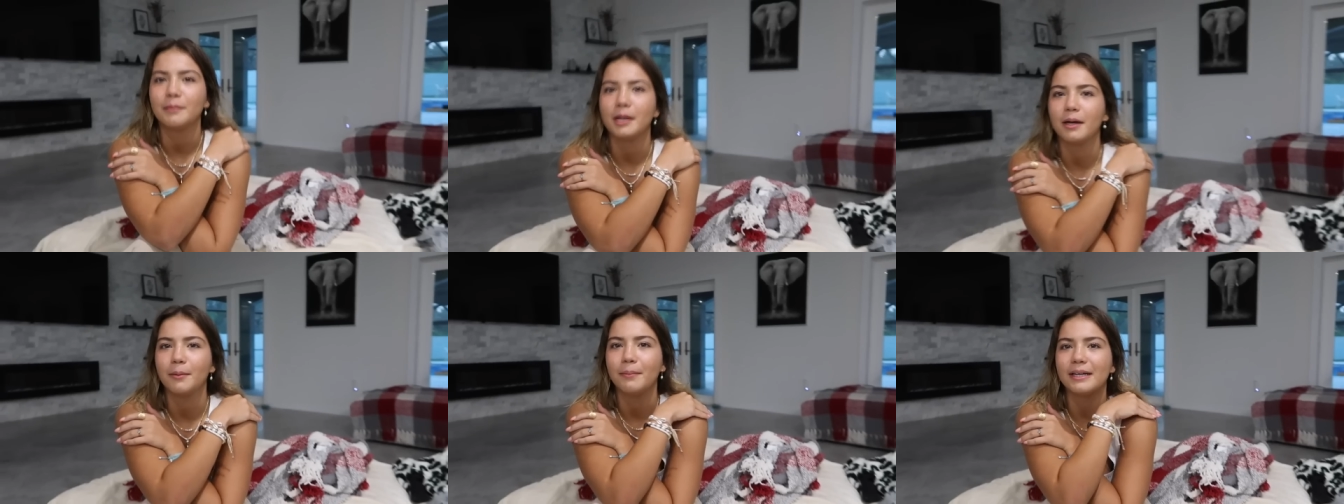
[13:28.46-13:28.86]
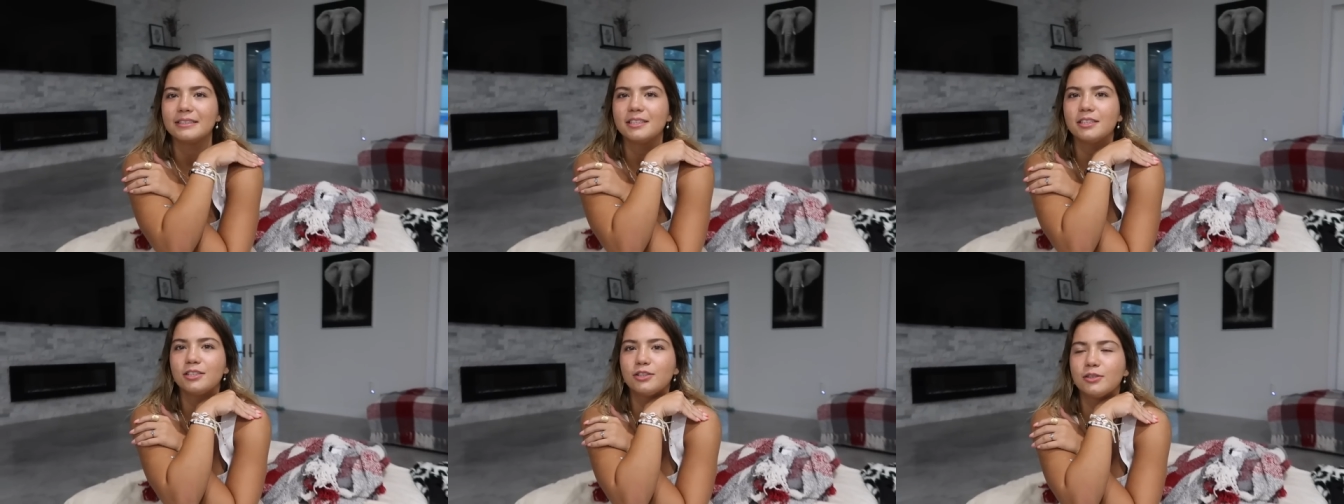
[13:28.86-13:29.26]
All right,
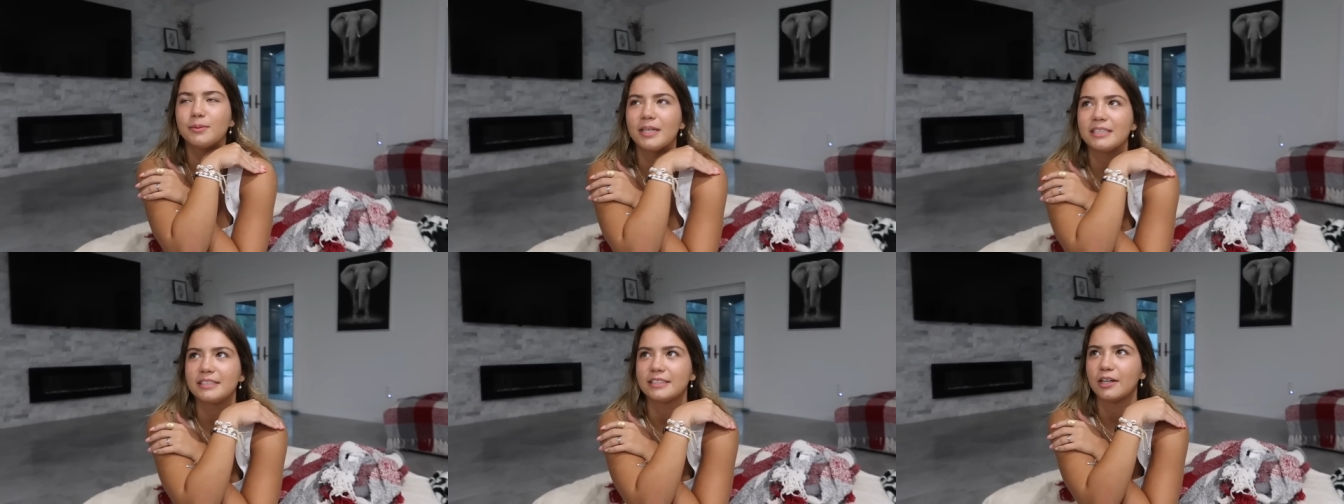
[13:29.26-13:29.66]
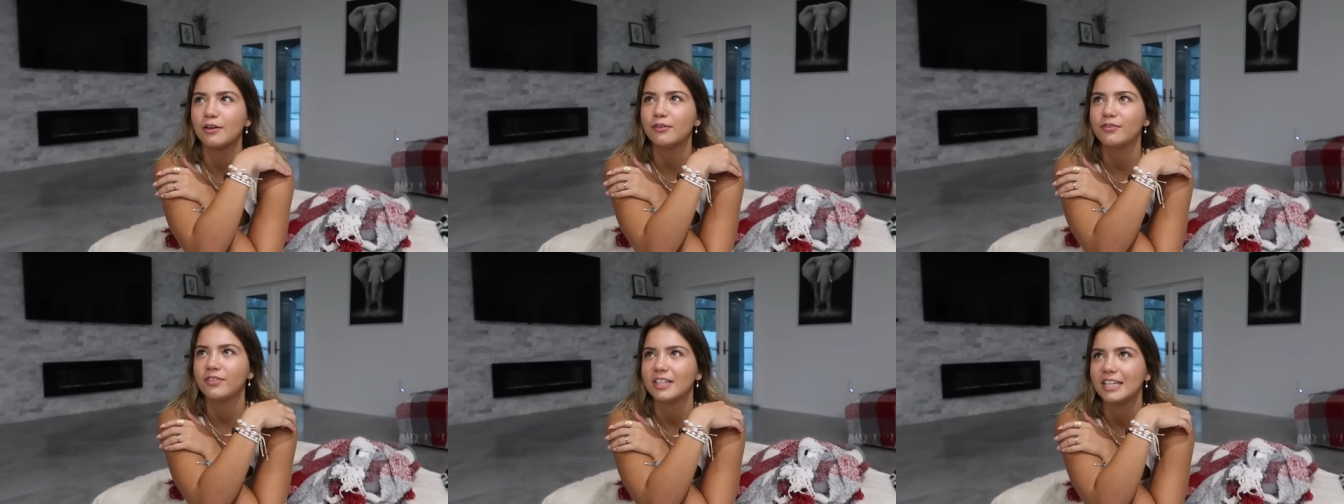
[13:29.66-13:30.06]
message to
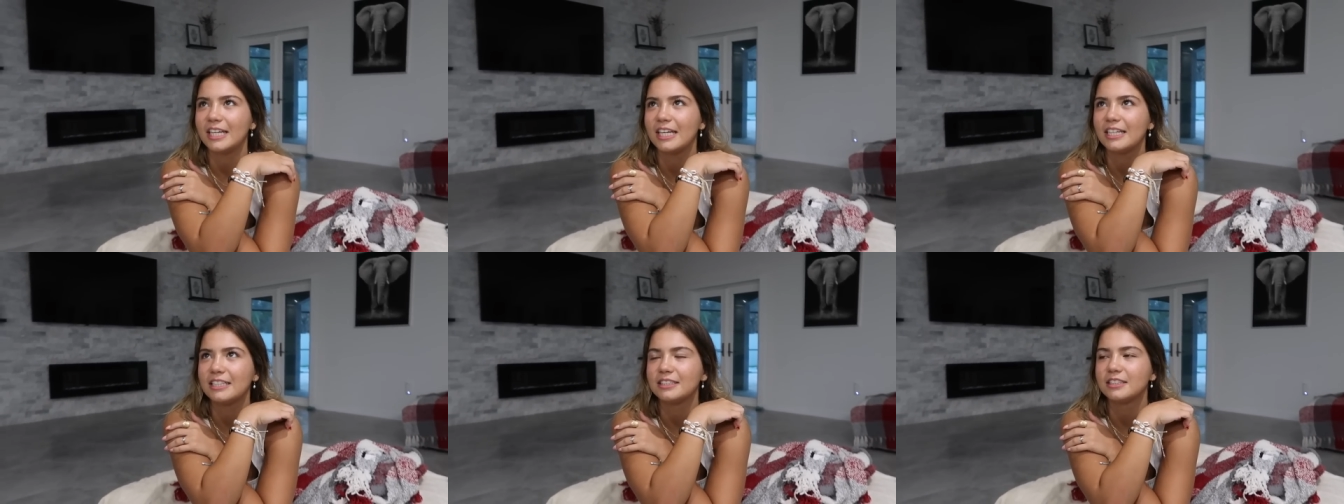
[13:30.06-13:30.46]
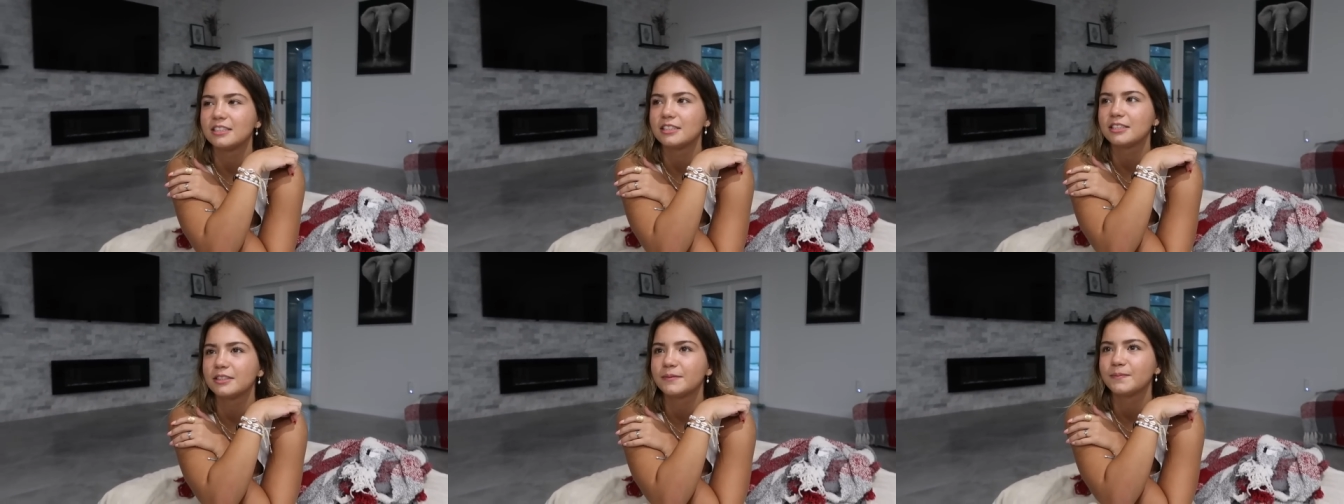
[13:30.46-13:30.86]
myself
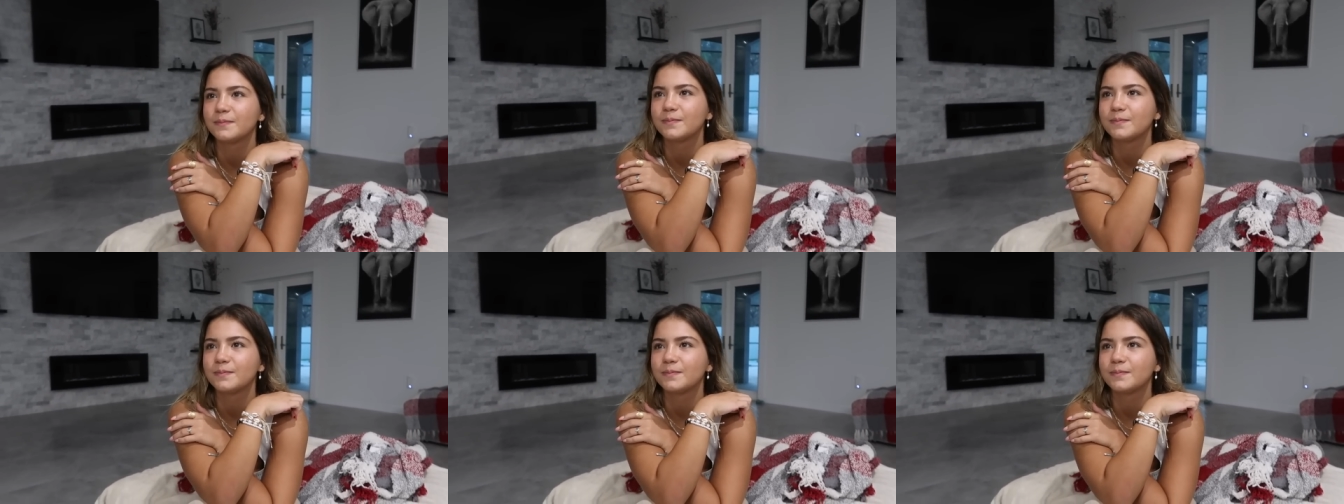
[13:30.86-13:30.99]
is